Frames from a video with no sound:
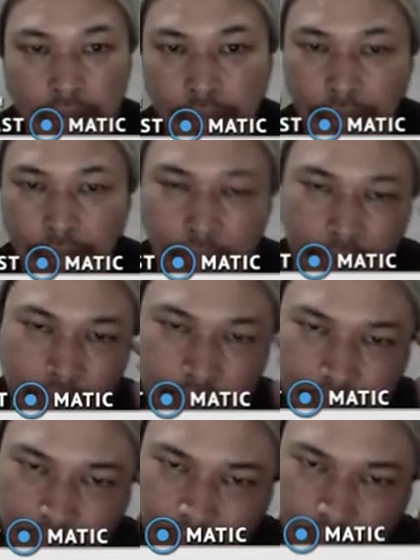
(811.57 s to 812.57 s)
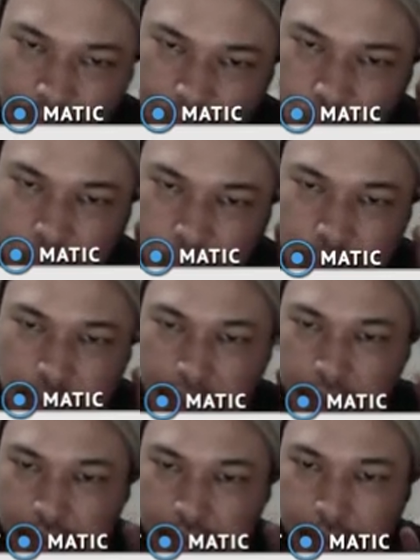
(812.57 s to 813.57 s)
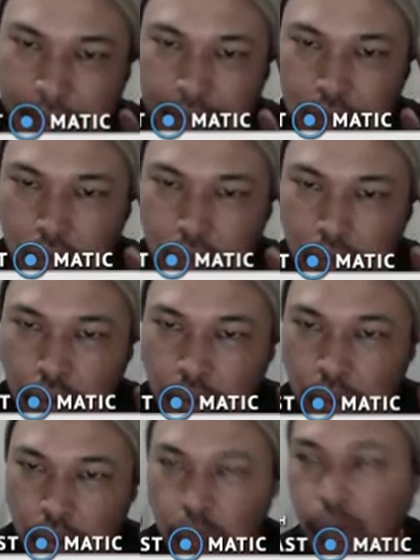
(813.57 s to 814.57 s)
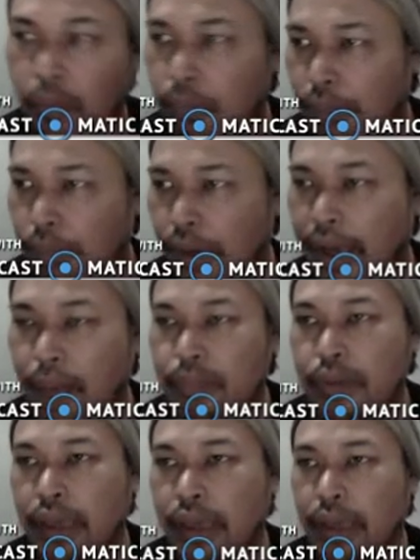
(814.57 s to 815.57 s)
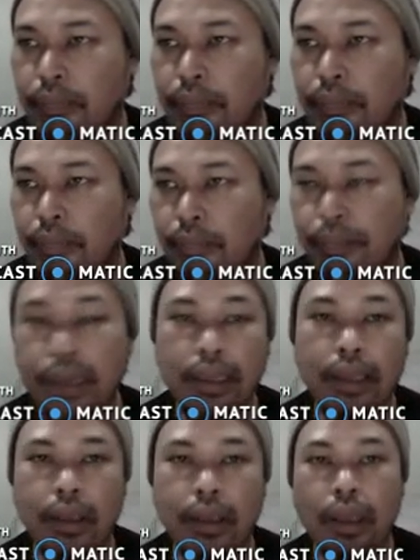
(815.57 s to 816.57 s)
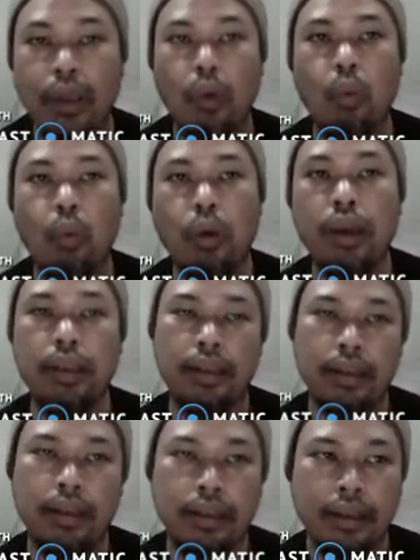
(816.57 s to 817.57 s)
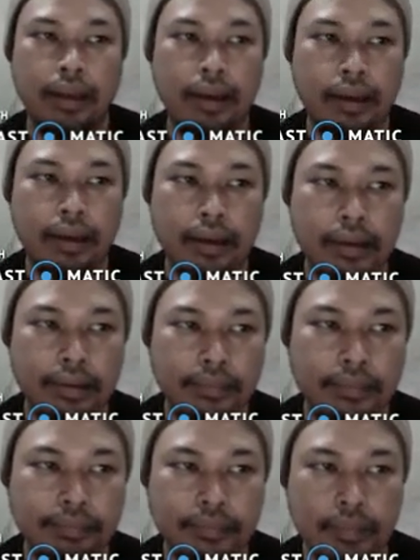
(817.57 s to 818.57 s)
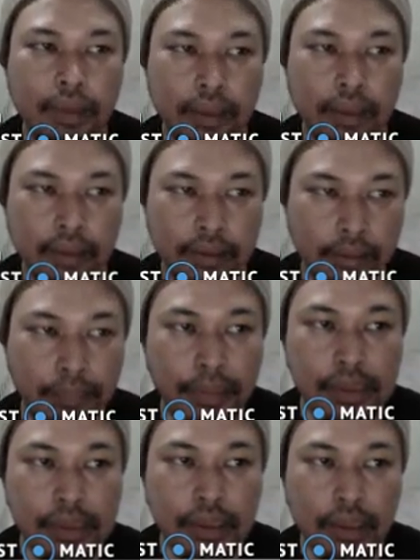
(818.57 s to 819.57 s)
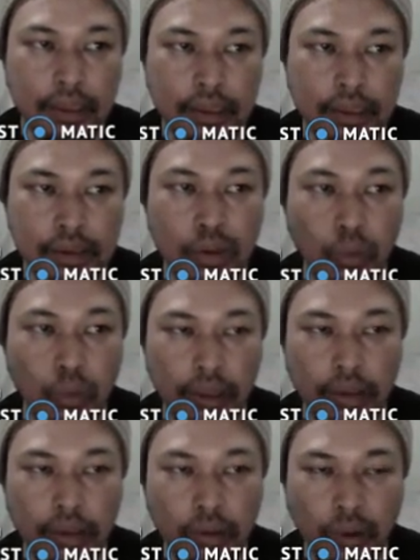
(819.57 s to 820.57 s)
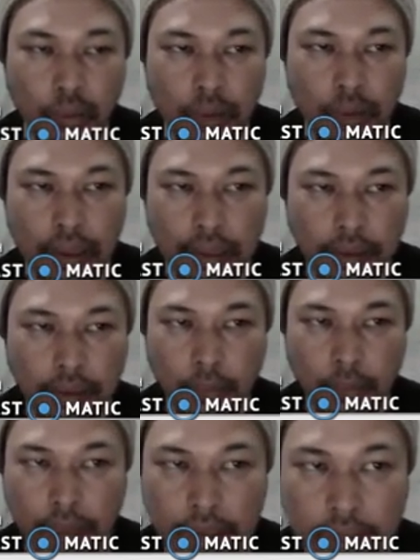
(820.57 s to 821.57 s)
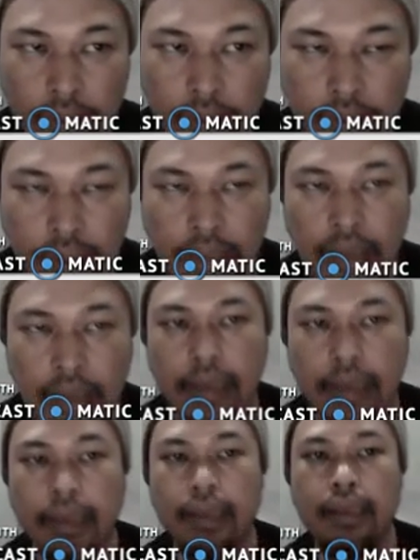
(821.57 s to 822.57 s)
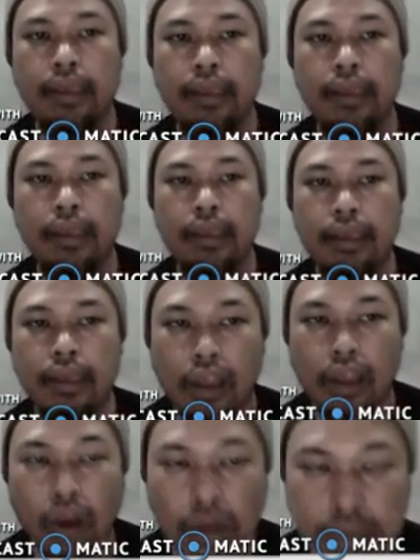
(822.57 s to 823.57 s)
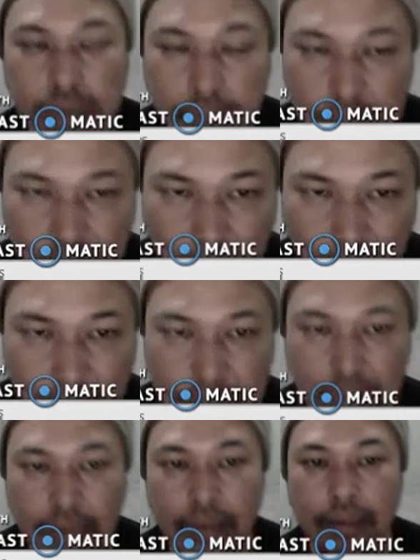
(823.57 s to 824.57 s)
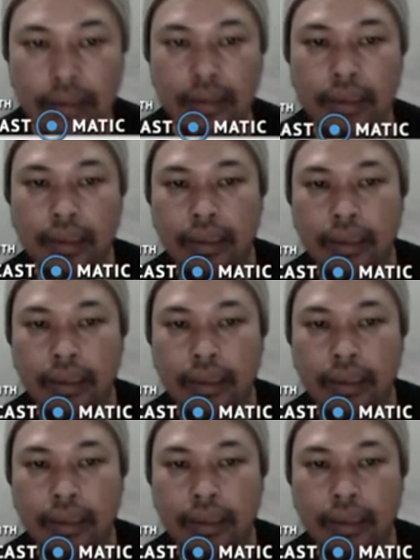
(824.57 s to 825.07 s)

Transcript: Remember the first question that I given you? You perhaps can predict what the person is doing, you know, when he lost his bicycle.